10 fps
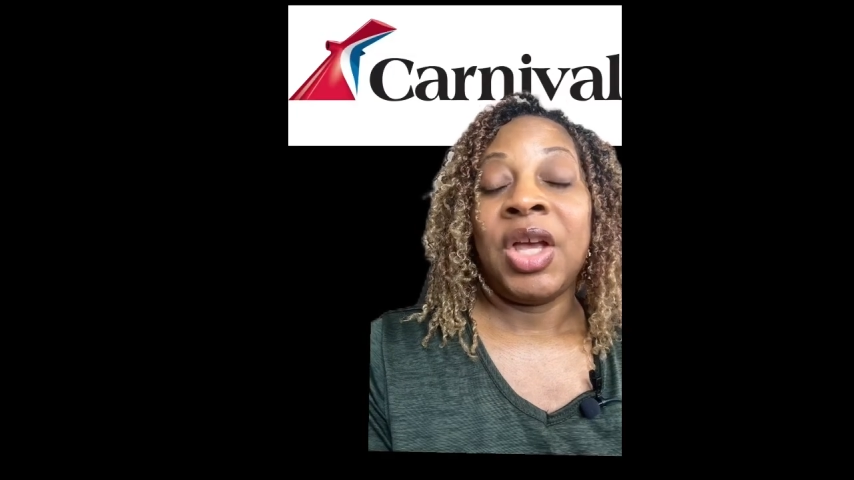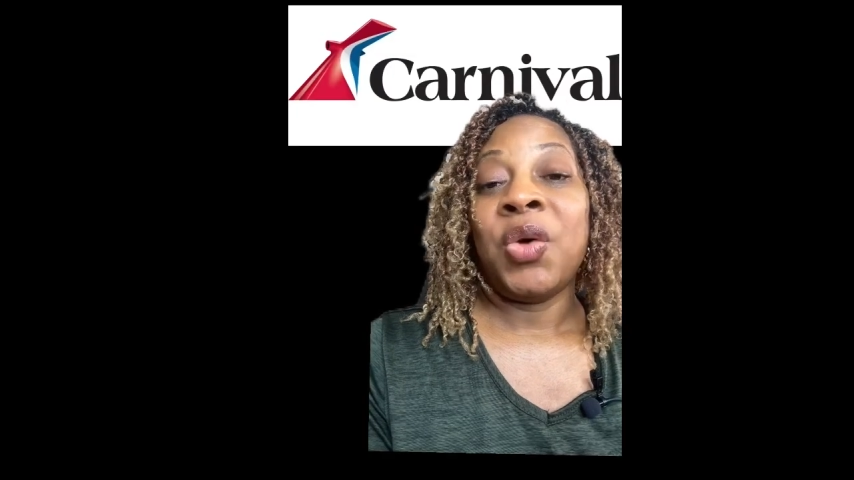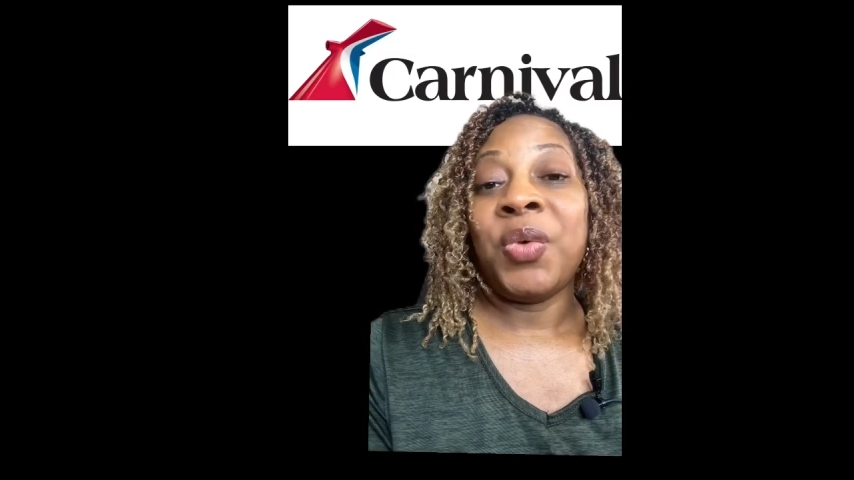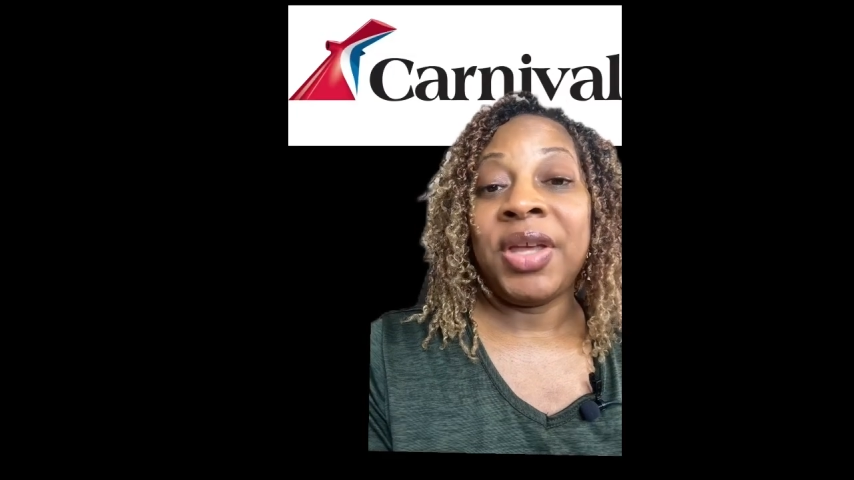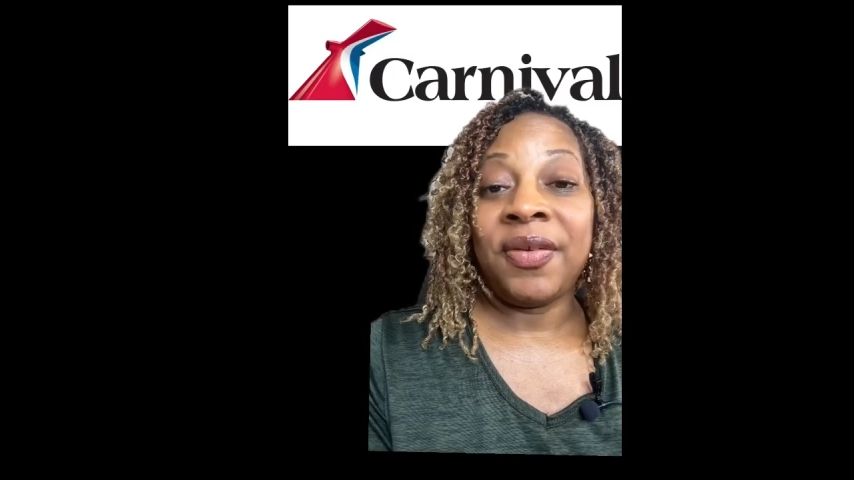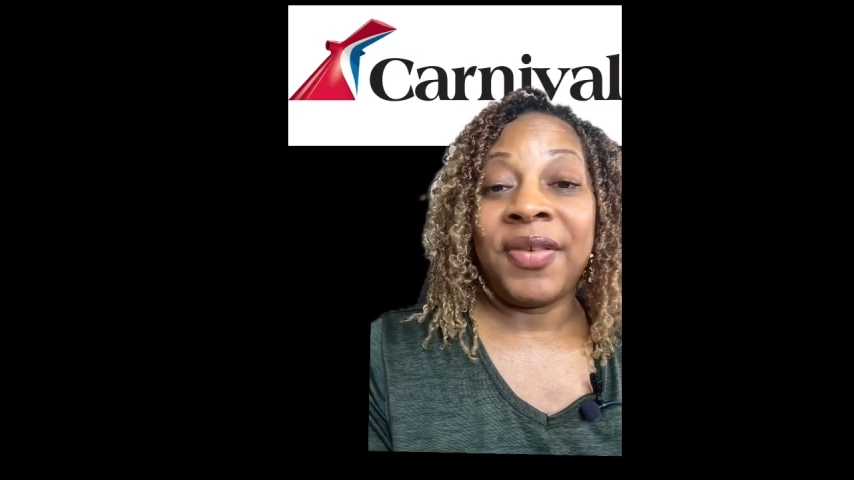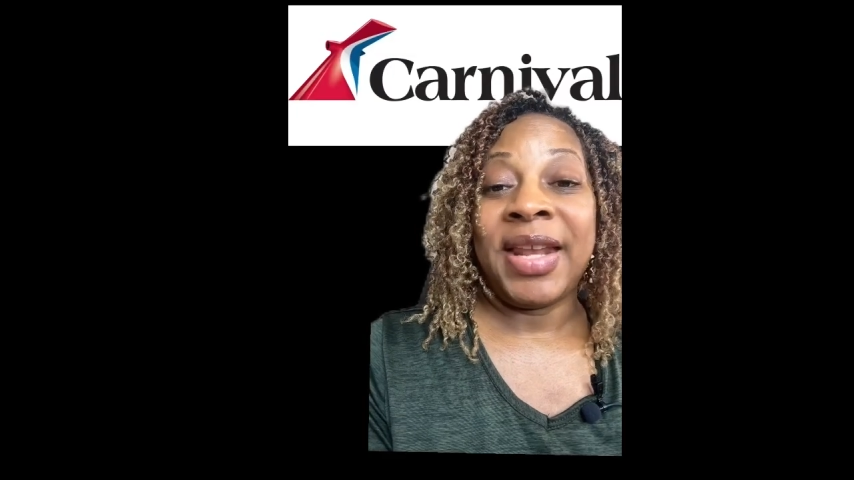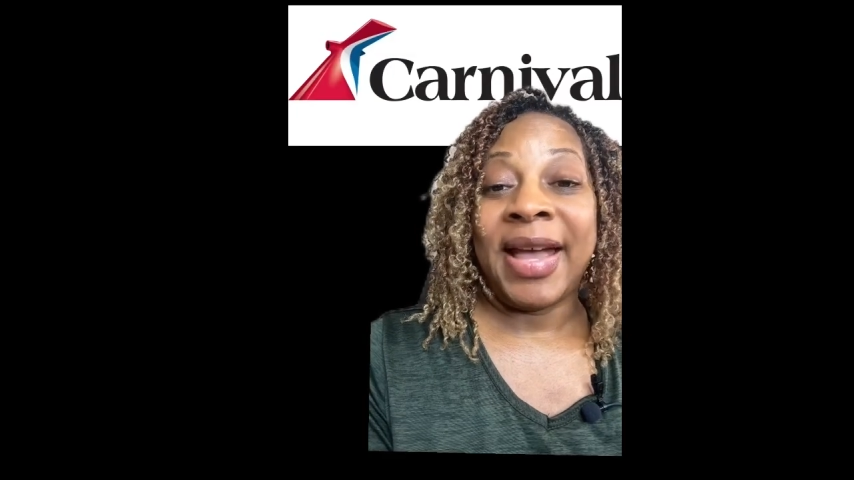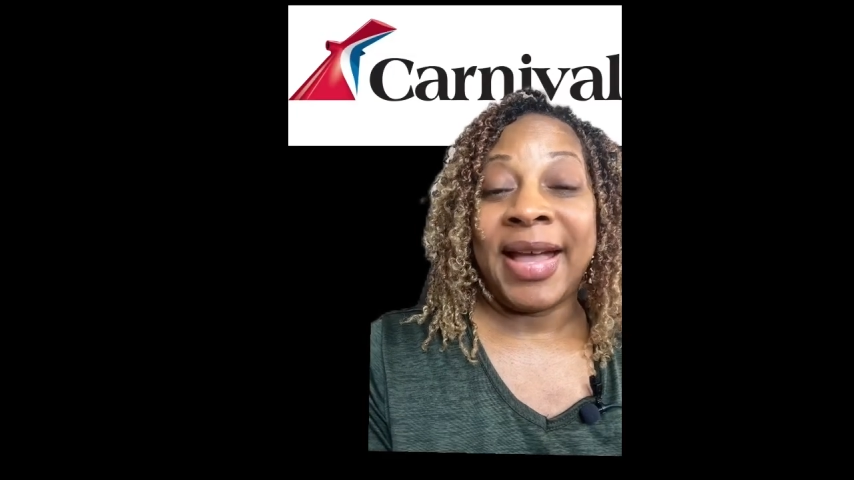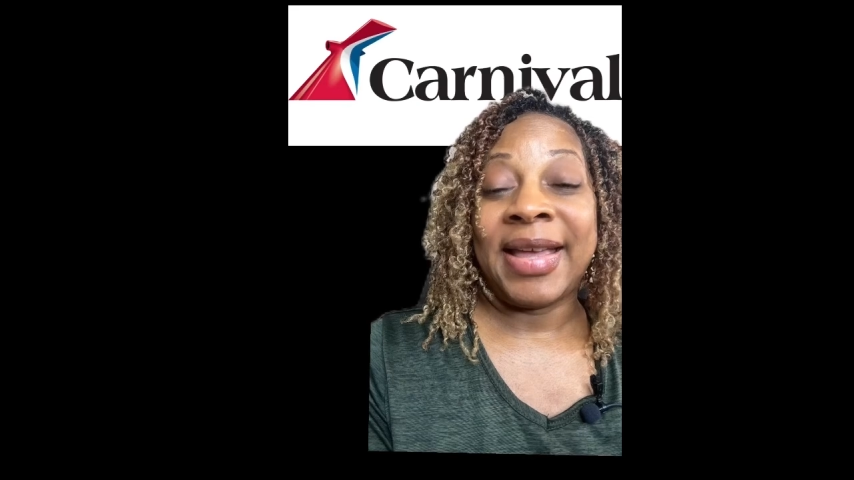We even
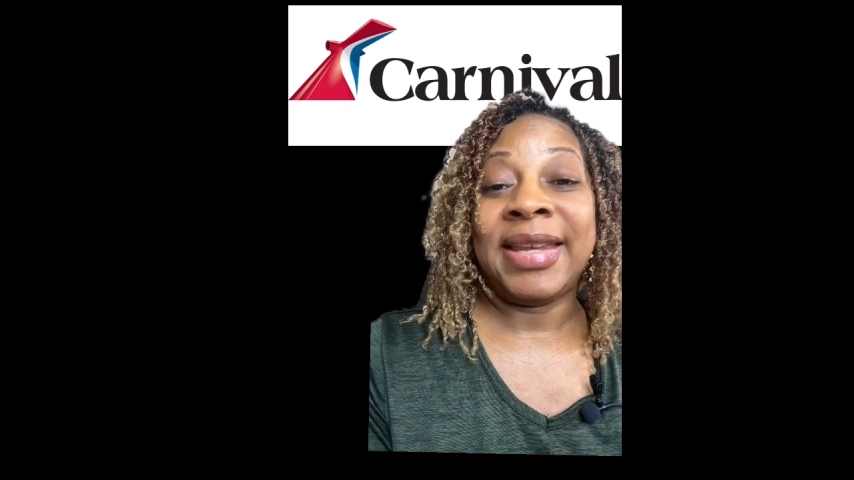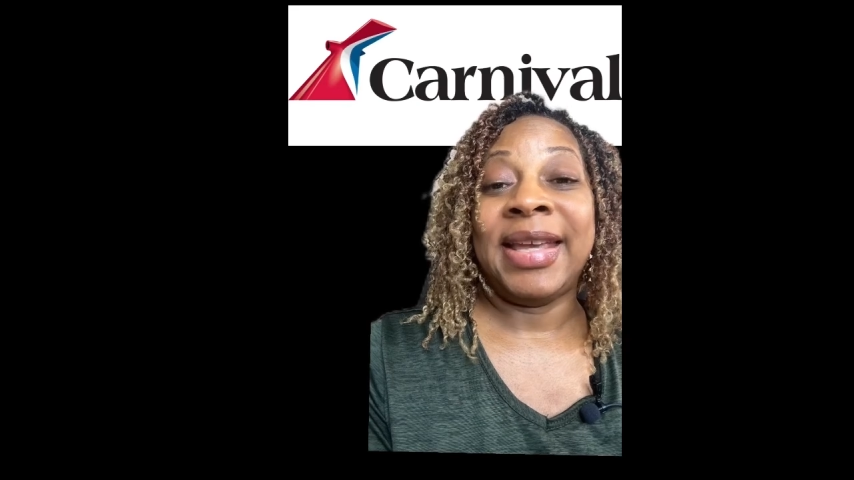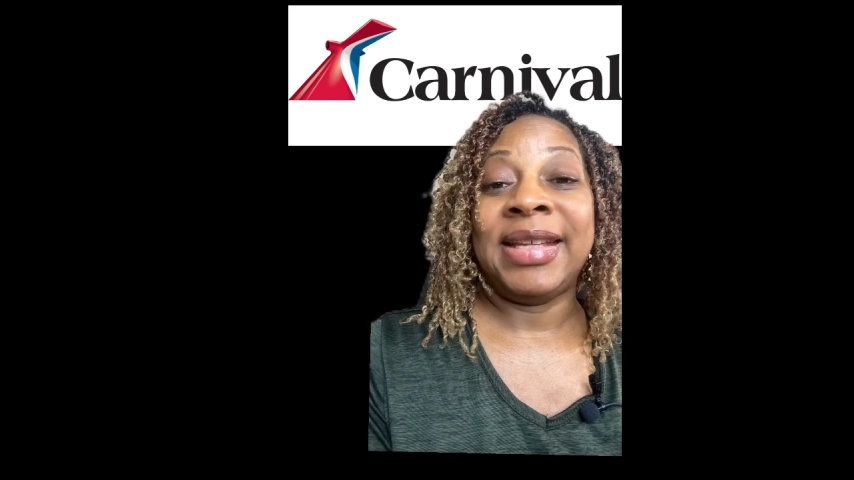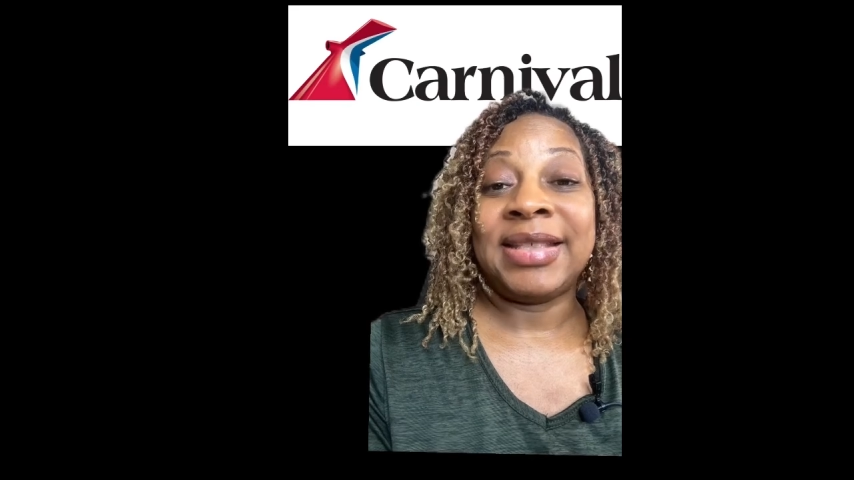had a